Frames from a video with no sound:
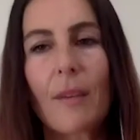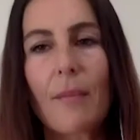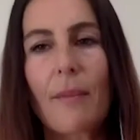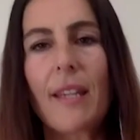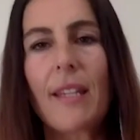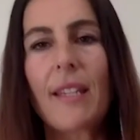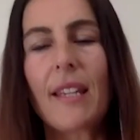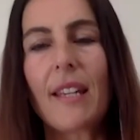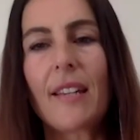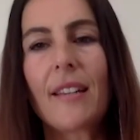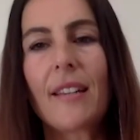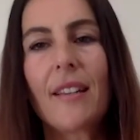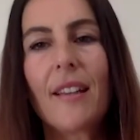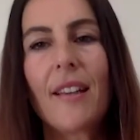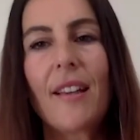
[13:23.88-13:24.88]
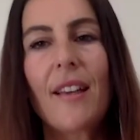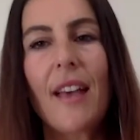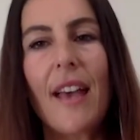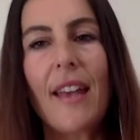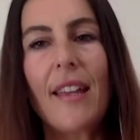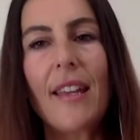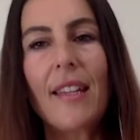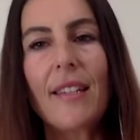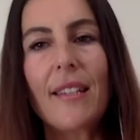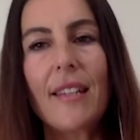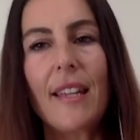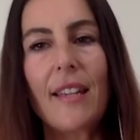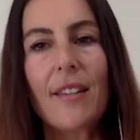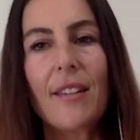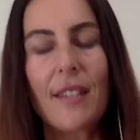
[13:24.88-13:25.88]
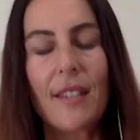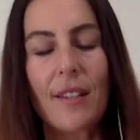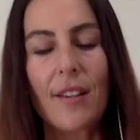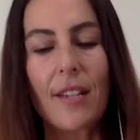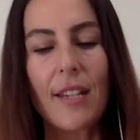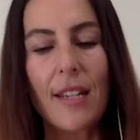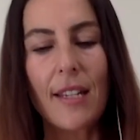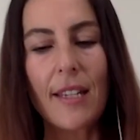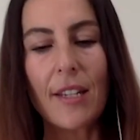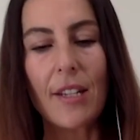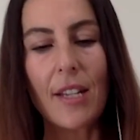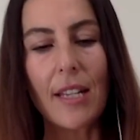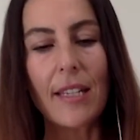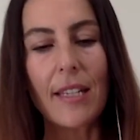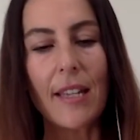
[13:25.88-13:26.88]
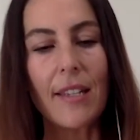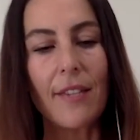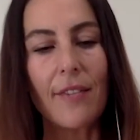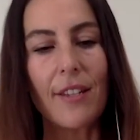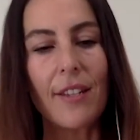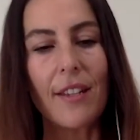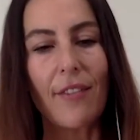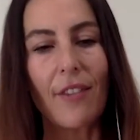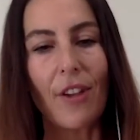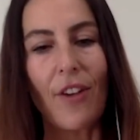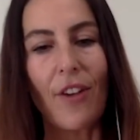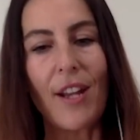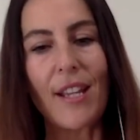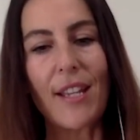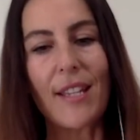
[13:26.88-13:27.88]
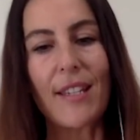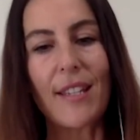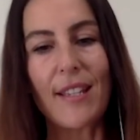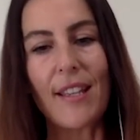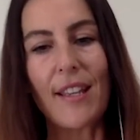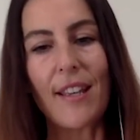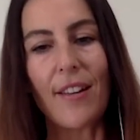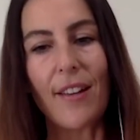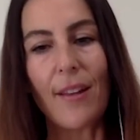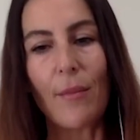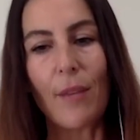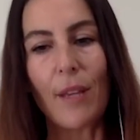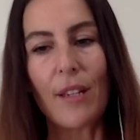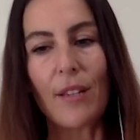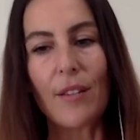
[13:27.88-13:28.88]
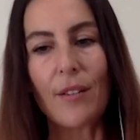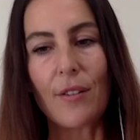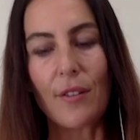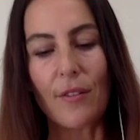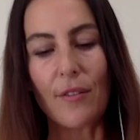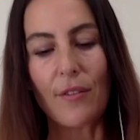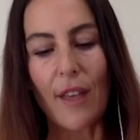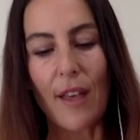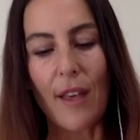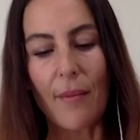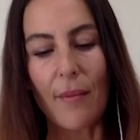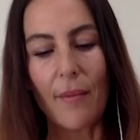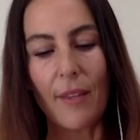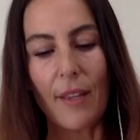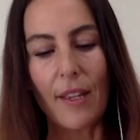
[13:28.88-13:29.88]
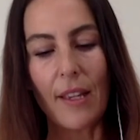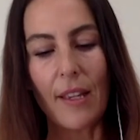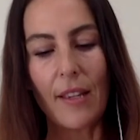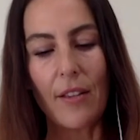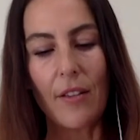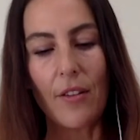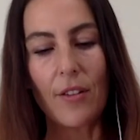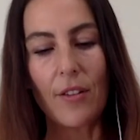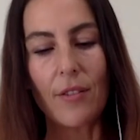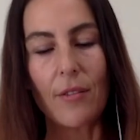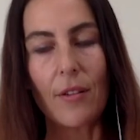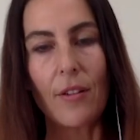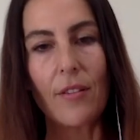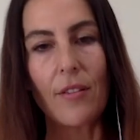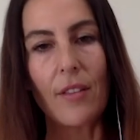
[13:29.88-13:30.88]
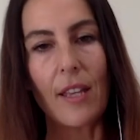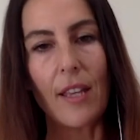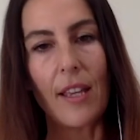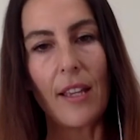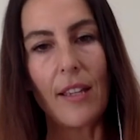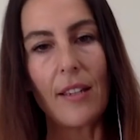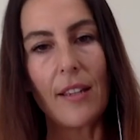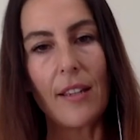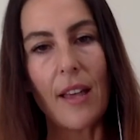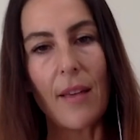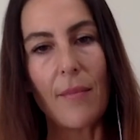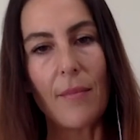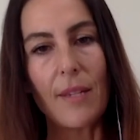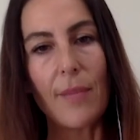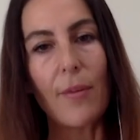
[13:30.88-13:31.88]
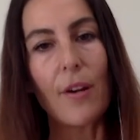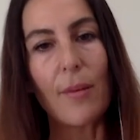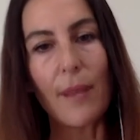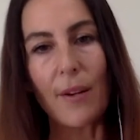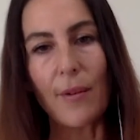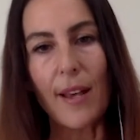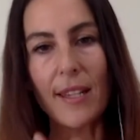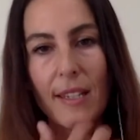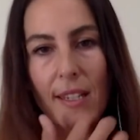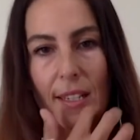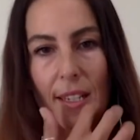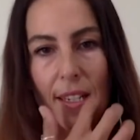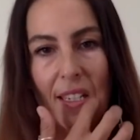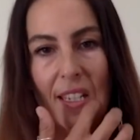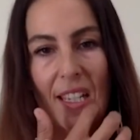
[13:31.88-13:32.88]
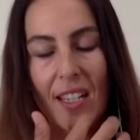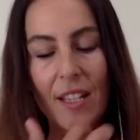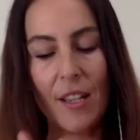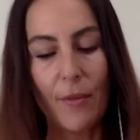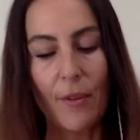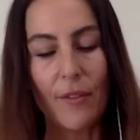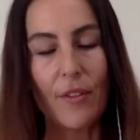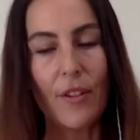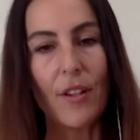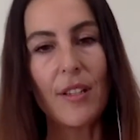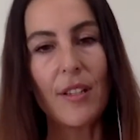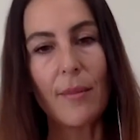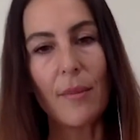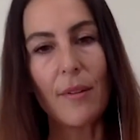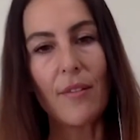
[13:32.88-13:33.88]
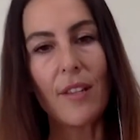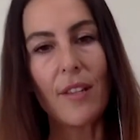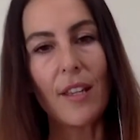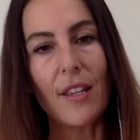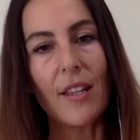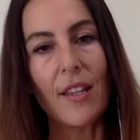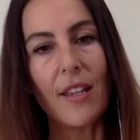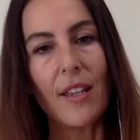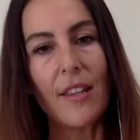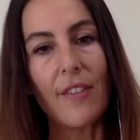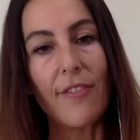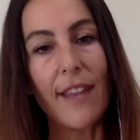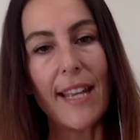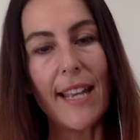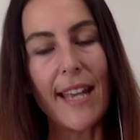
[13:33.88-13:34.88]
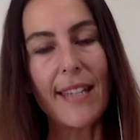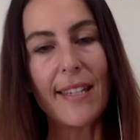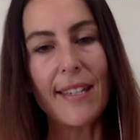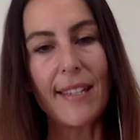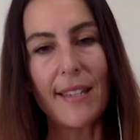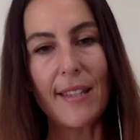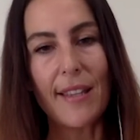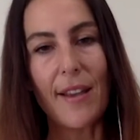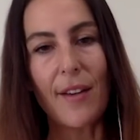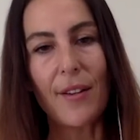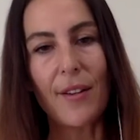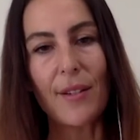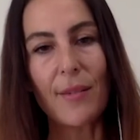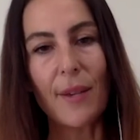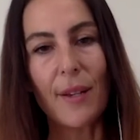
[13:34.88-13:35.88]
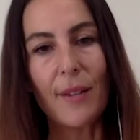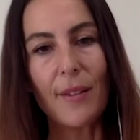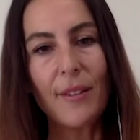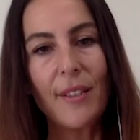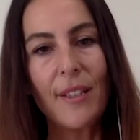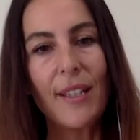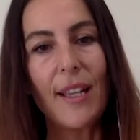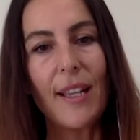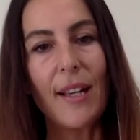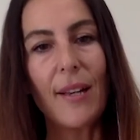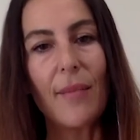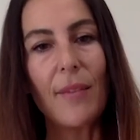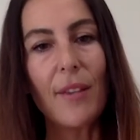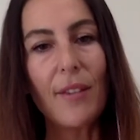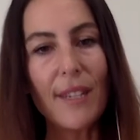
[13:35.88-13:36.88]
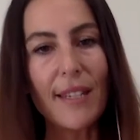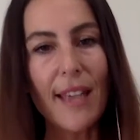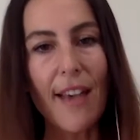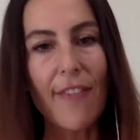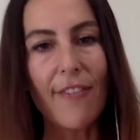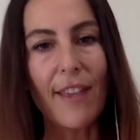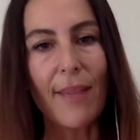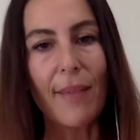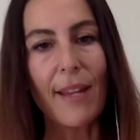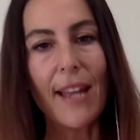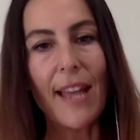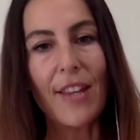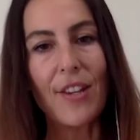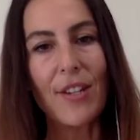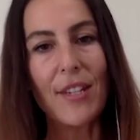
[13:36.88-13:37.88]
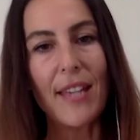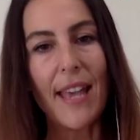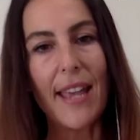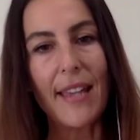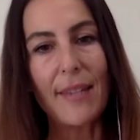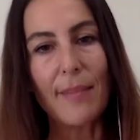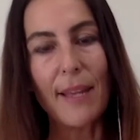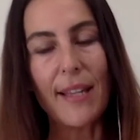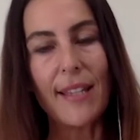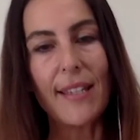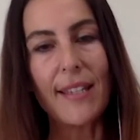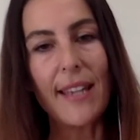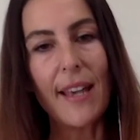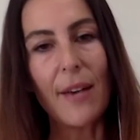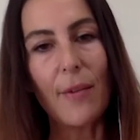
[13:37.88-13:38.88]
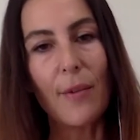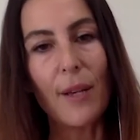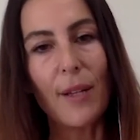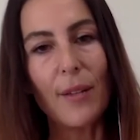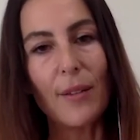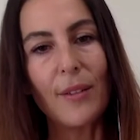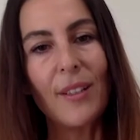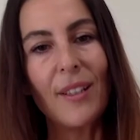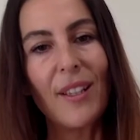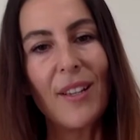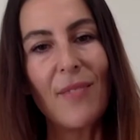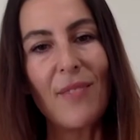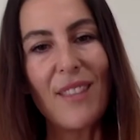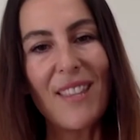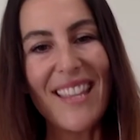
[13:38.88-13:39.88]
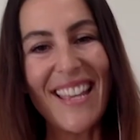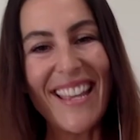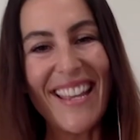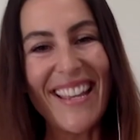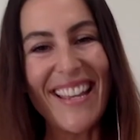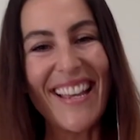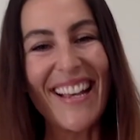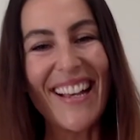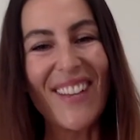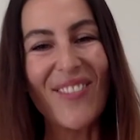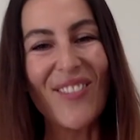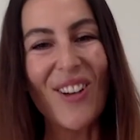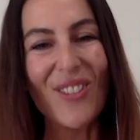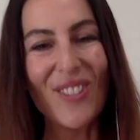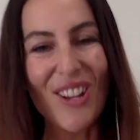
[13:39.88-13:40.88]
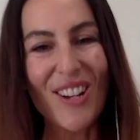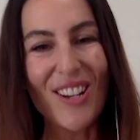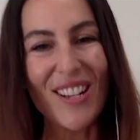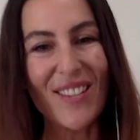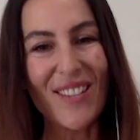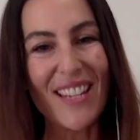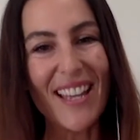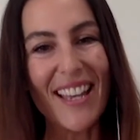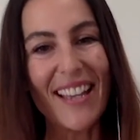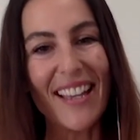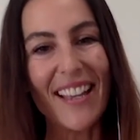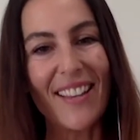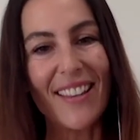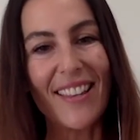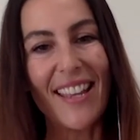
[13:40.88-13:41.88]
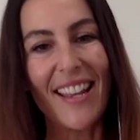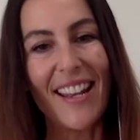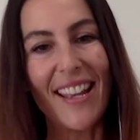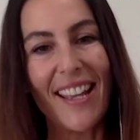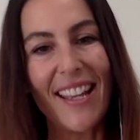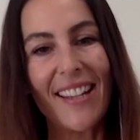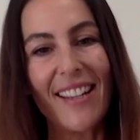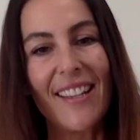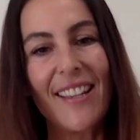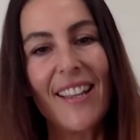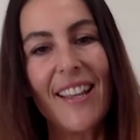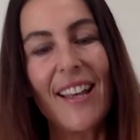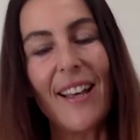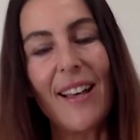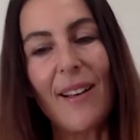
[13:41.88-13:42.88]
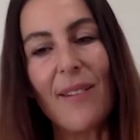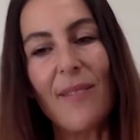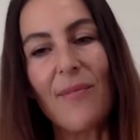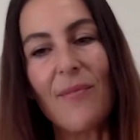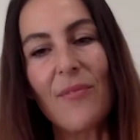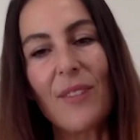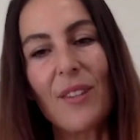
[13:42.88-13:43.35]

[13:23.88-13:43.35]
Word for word: amazing and it's because it, it is such an extensive list of ingredients in there and we sort of um, it, it, goes through a lot of the um, separate amino acids doesn't it we've got mm-hmm. some of the, the fatty acids in there as well um, There yep. is caffeine but like you say it's balanced out well with the um, alternatives like l-theanine um,